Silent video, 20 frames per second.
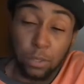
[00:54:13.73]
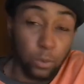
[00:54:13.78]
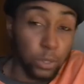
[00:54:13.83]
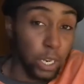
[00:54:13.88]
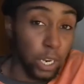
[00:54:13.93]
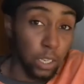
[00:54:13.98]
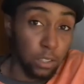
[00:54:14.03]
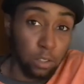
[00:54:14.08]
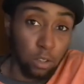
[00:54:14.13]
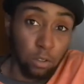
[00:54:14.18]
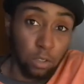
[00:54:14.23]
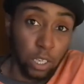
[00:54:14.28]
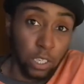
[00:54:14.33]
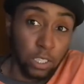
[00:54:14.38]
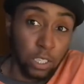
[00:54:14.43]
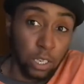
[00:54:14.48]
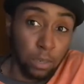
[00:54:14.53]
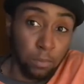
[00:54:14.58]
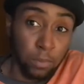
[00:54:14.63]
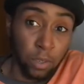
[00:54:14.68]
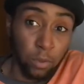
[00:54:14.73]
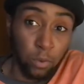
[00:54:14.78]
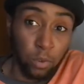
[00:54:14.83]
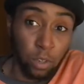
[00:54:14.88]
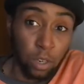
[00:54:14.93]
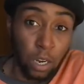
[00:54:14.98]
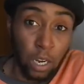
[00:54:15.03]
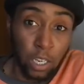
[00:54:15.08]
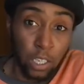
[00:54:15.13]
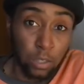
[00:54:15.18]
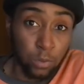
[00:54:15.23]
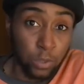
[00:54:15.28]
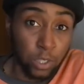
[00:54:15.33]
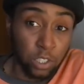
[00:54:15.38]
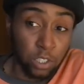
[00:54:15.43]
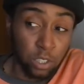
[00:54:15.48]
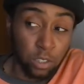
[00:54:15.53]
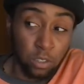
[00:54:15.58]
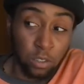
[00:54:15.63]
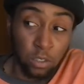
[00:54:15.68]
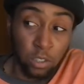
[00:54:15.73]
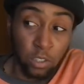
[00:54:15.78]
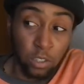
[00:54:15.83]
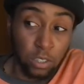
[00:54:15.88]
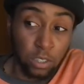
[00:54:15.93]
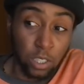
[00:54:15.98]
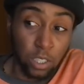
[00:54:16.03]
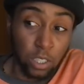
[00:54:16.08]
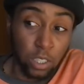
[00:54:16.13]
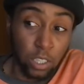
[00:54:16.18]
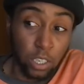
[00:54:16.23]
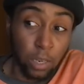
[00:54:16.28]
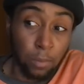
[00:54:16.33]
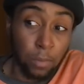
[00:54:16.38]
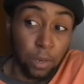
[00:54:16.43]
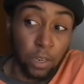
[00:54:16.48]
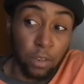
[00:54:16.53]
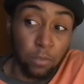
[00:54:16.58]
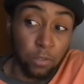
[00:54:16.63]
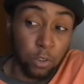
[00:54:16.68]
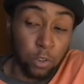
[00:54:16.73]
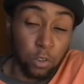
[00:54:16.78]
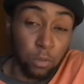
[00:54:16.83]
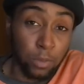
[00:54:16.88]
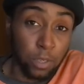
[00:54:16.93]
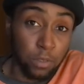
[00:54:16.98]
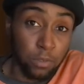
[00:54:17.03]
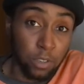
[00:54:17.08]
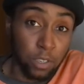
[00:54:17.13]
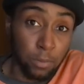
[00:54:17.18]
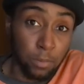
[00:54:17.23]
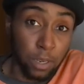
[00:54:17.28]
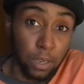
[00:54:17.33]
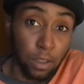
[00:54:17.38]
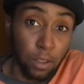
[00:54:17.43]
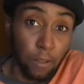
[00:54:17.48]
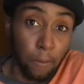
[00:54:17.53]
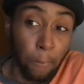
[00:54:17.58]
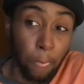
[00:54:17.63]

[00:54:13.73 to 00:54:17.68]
we can't talk like that and be real honest with each other and understand it ain't made for you to be offended by.